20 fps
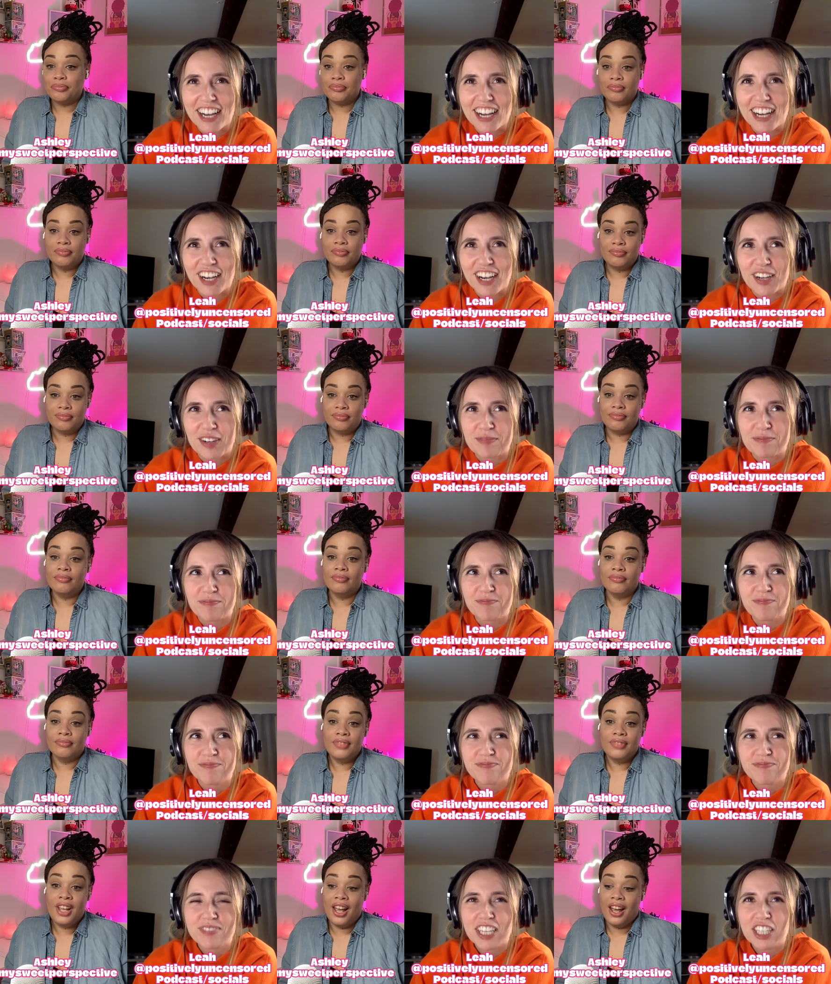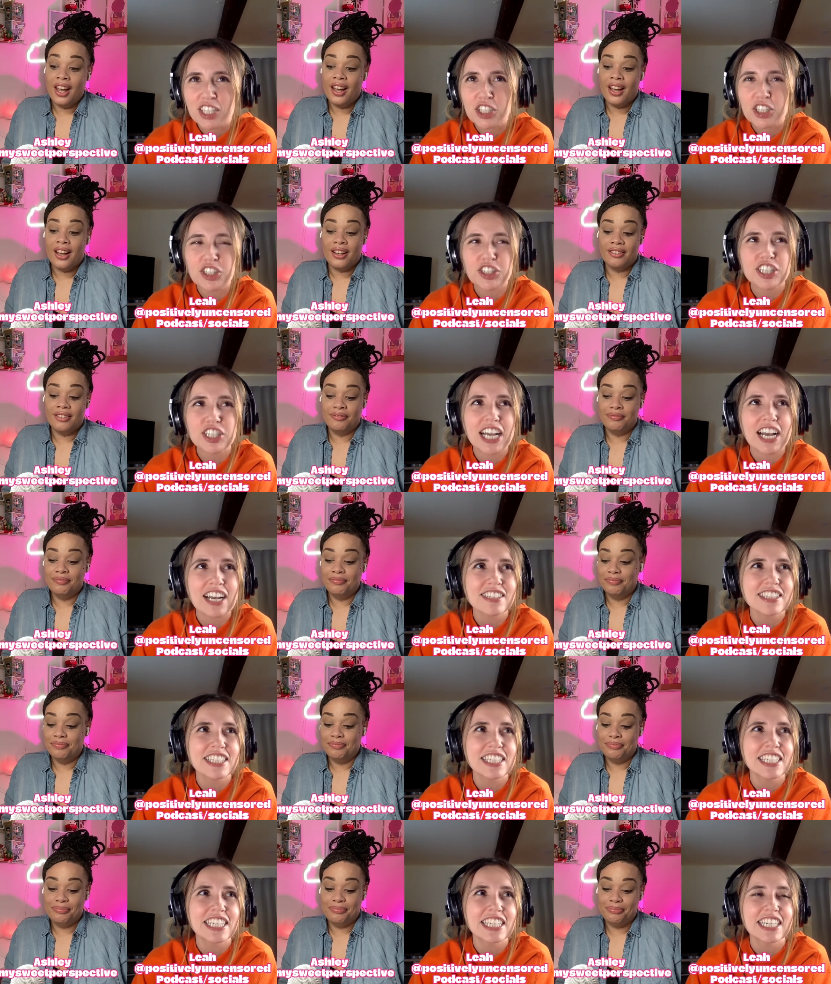Speaker 1: Um yeah.
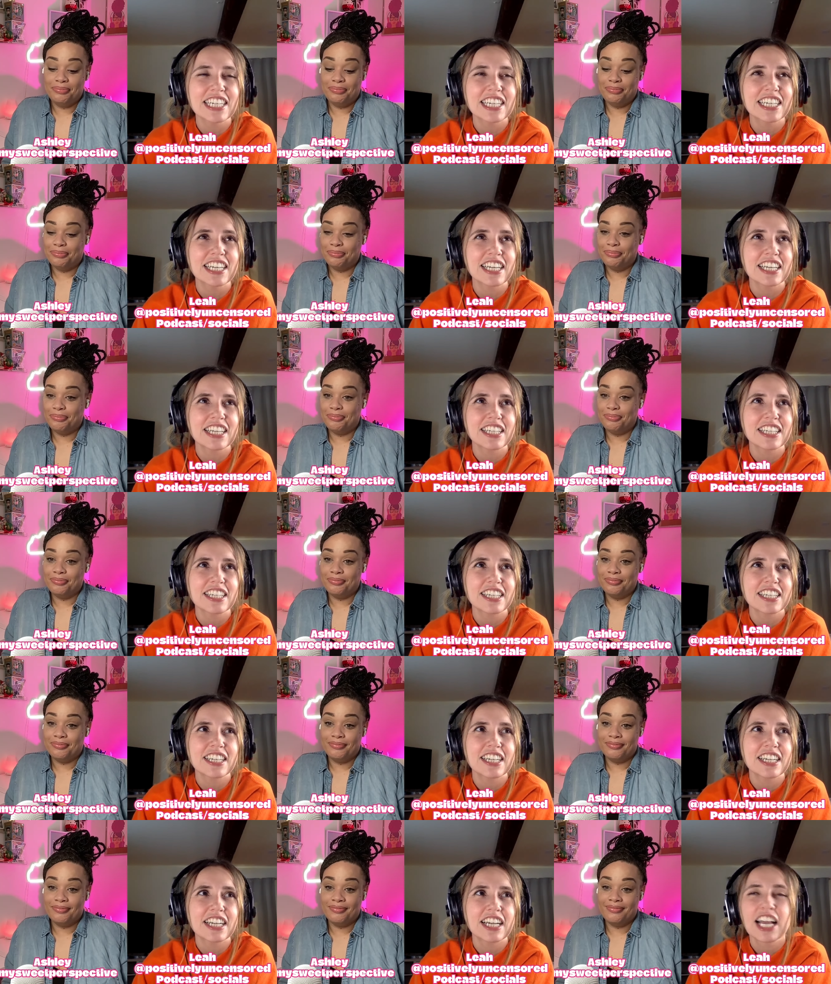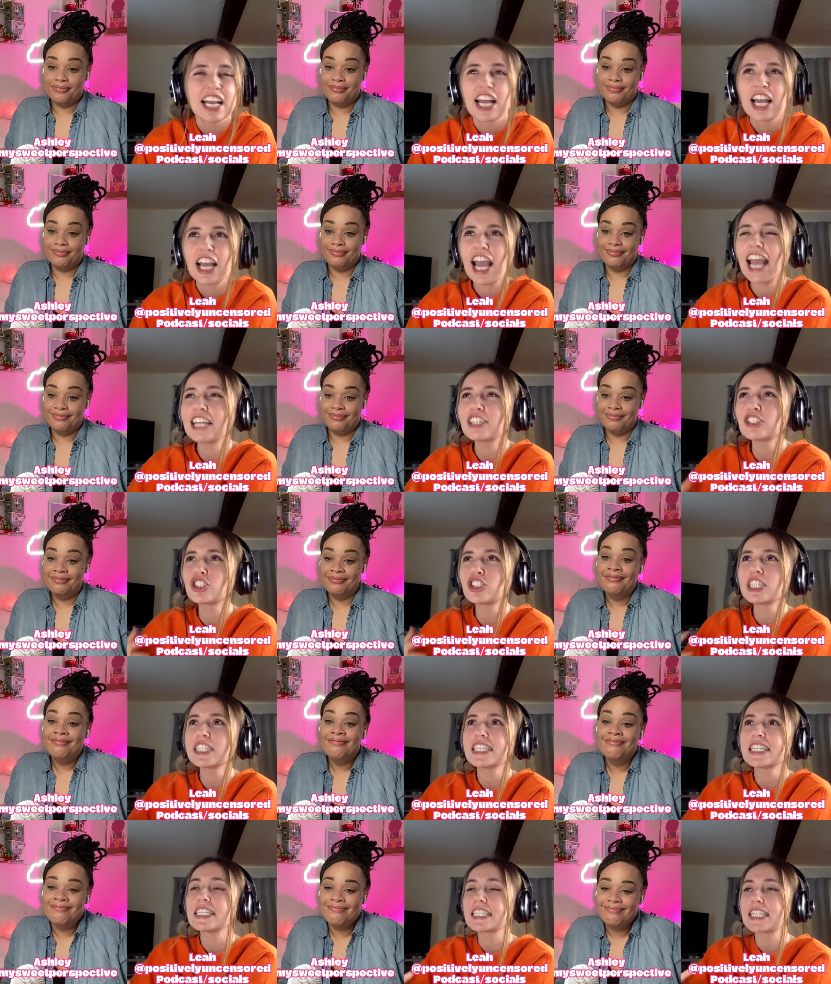curiosity and
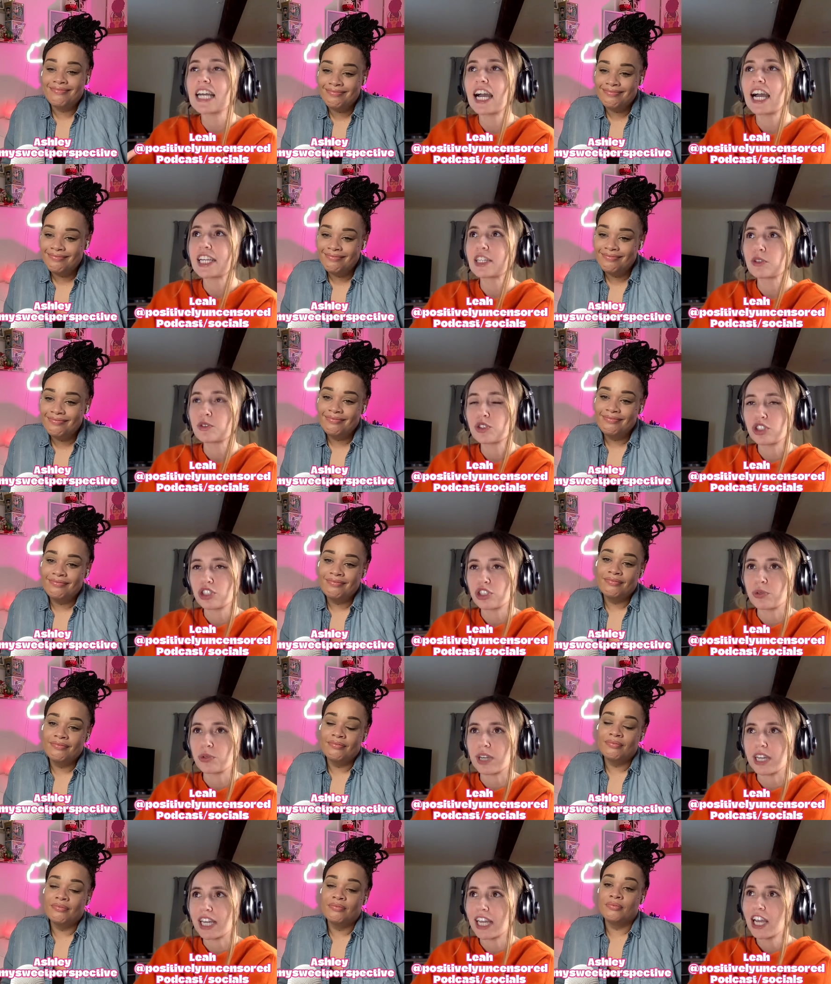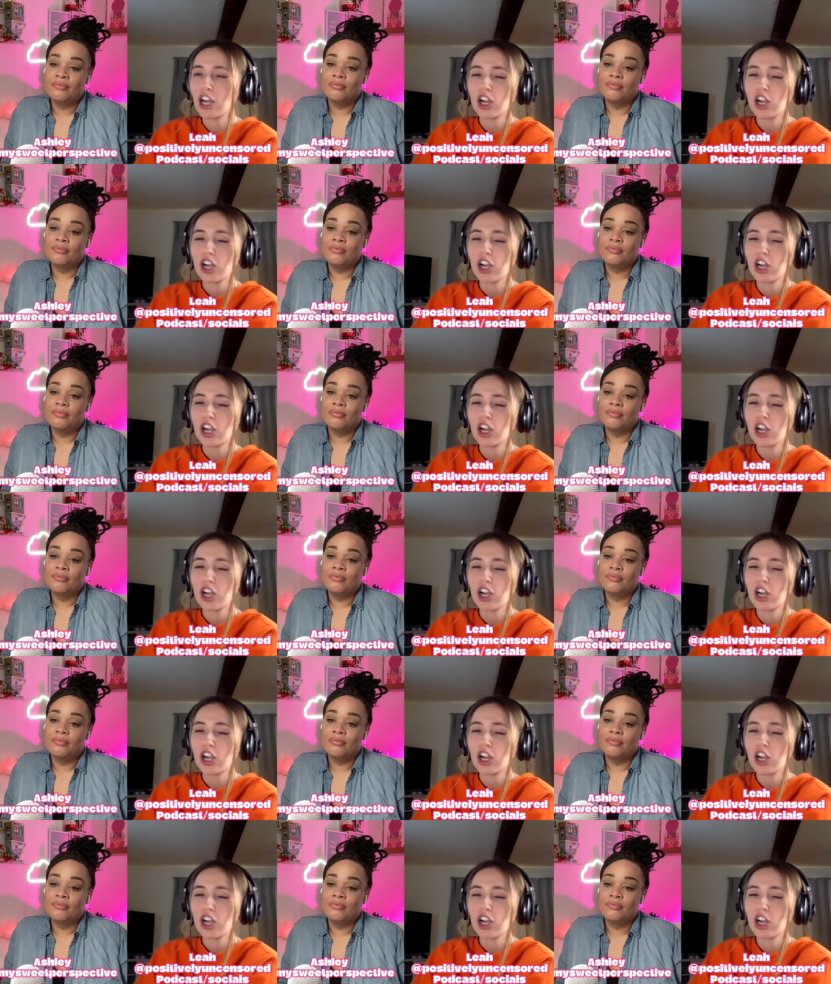she's entitled to it.